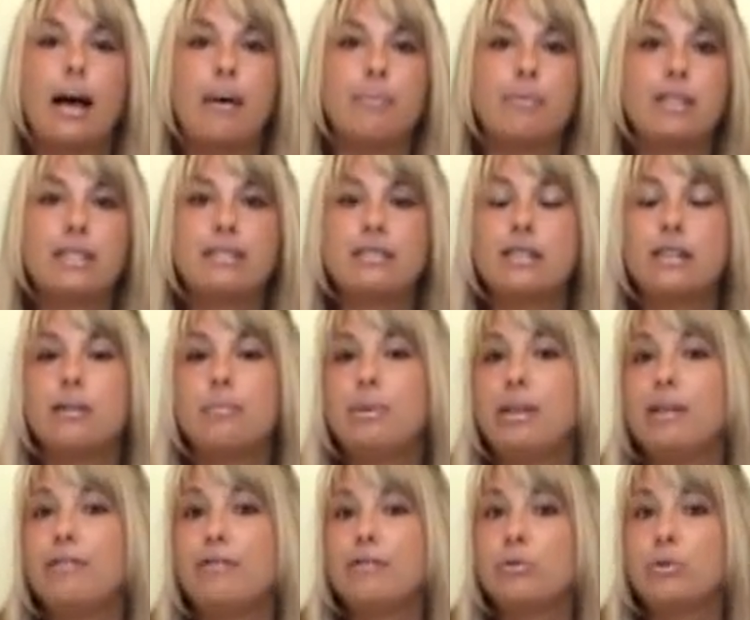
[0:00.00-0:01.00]
This could
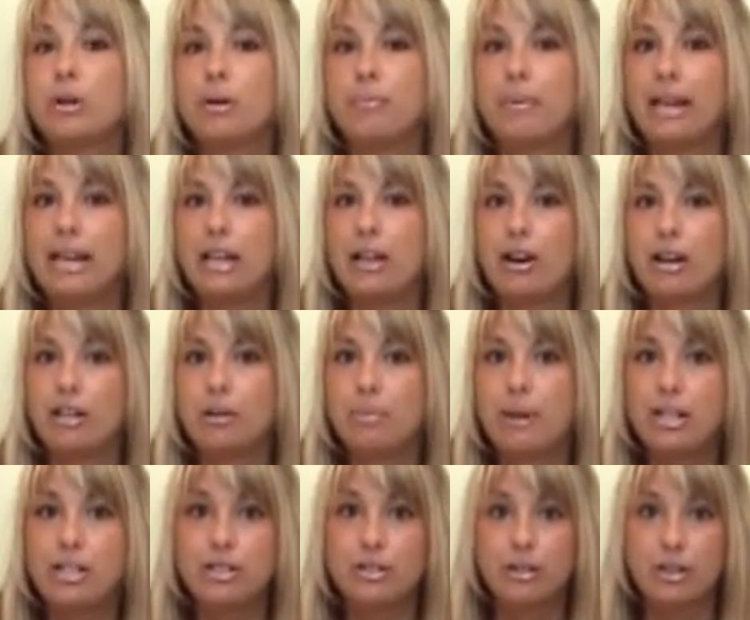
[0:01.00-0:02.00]
be for many
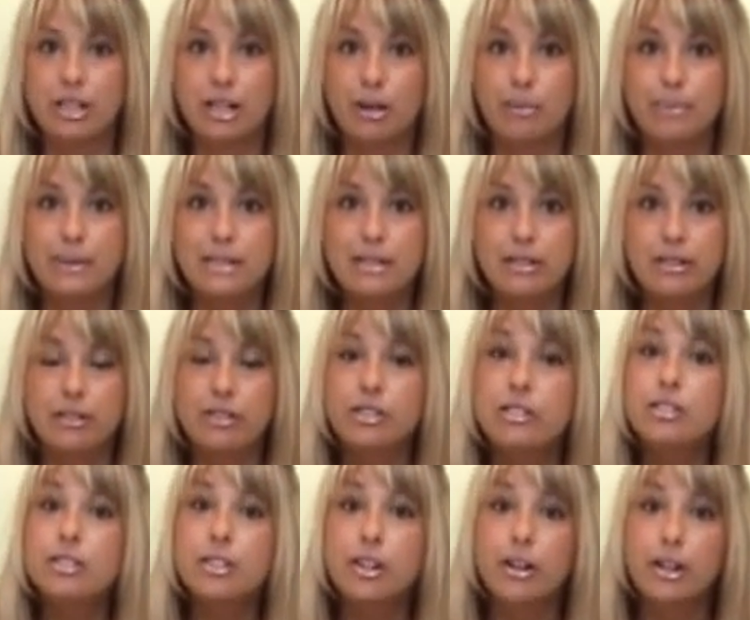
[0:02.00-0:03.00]
occupational therapists that are
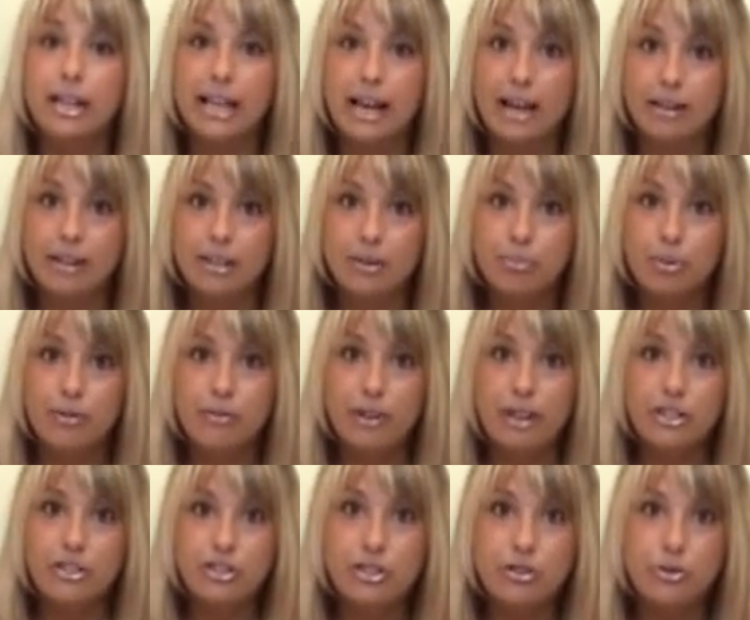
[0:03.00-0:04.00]
just starting out in the
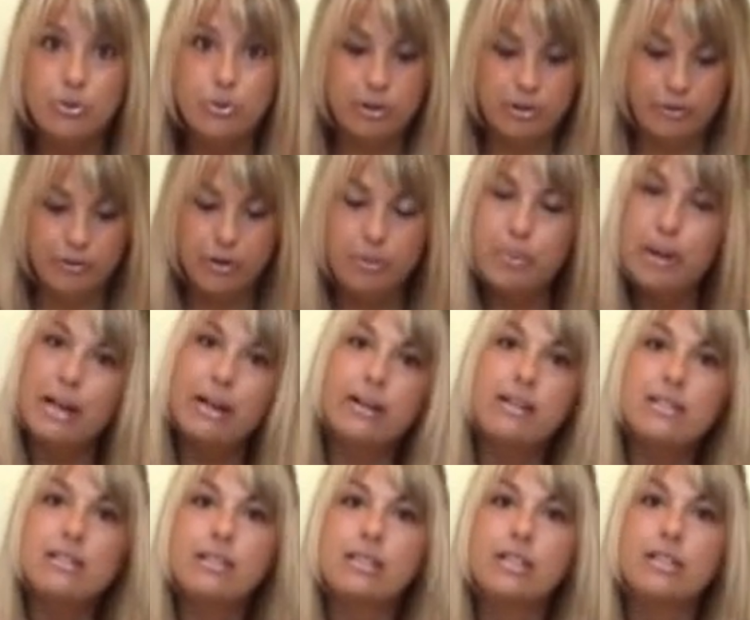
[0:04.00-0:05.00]
profession, or for
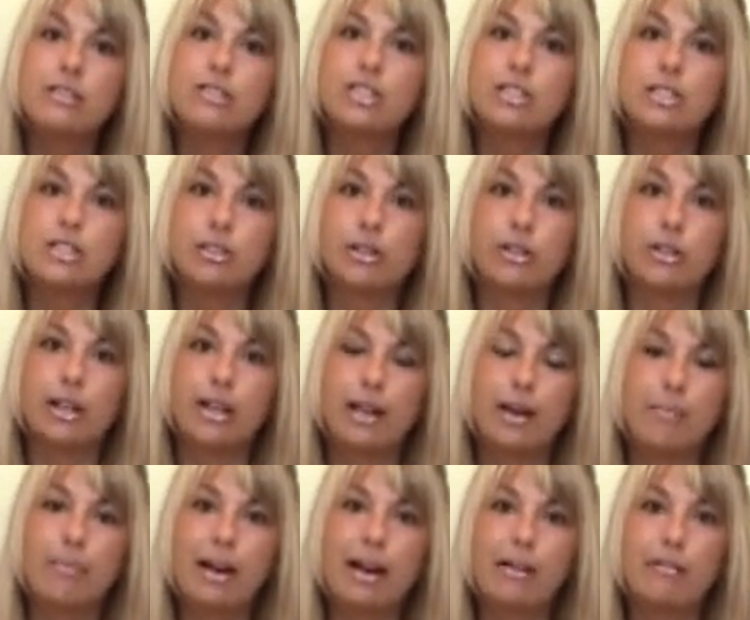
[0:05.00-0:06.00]
parents that are just learning
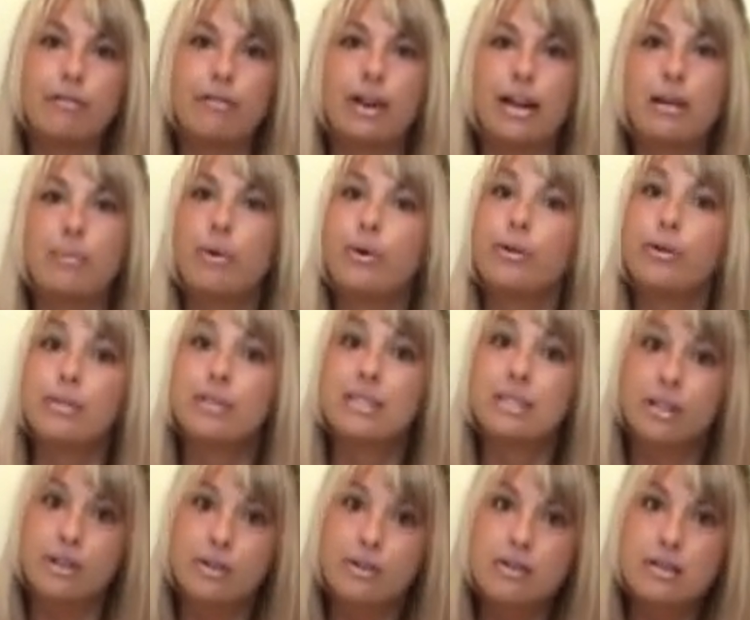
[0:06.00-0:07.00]
about fine motor
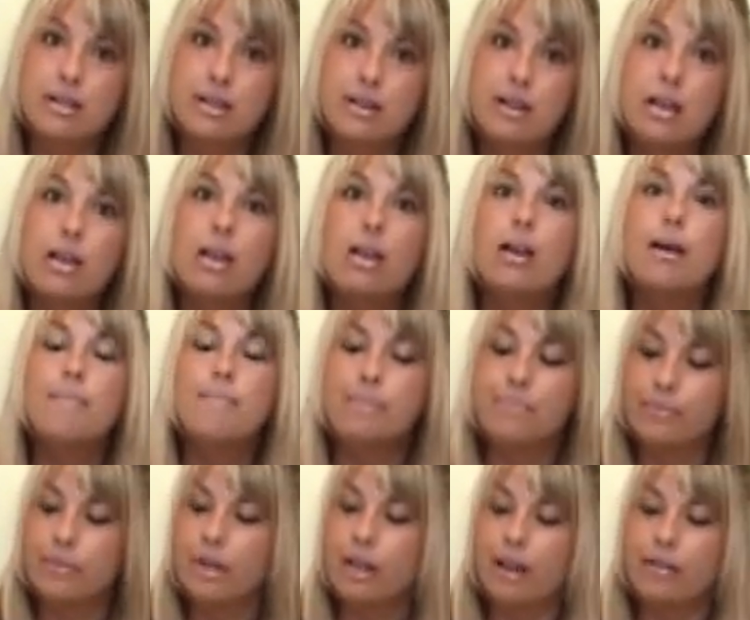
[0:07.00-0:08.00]
skills.
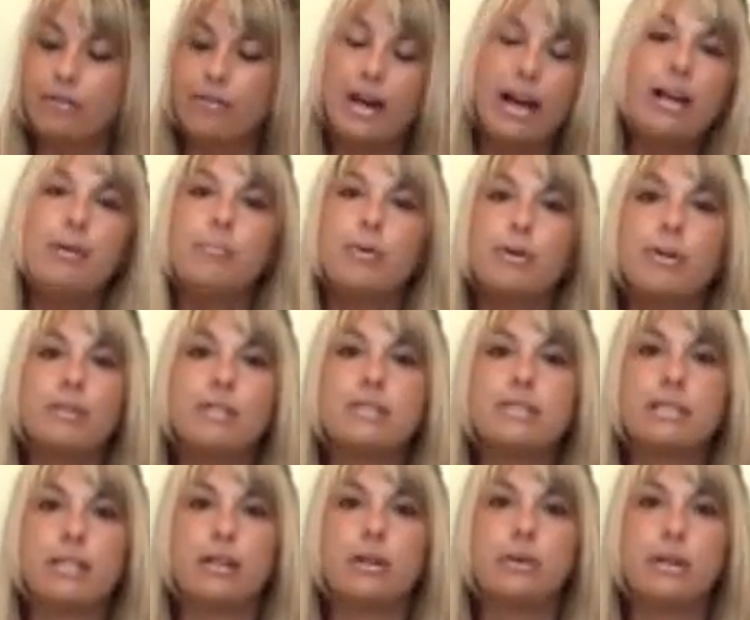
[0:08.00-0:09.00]
A fine motor
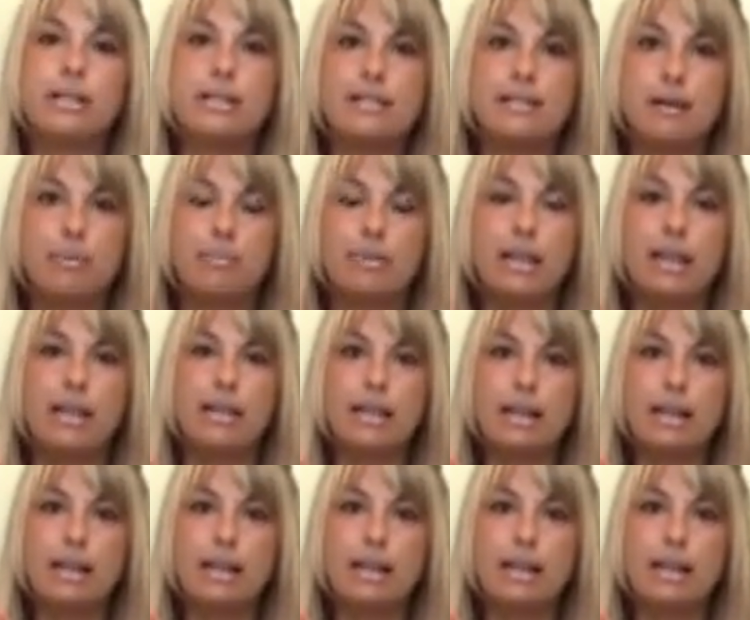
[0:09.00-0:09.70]
skill is something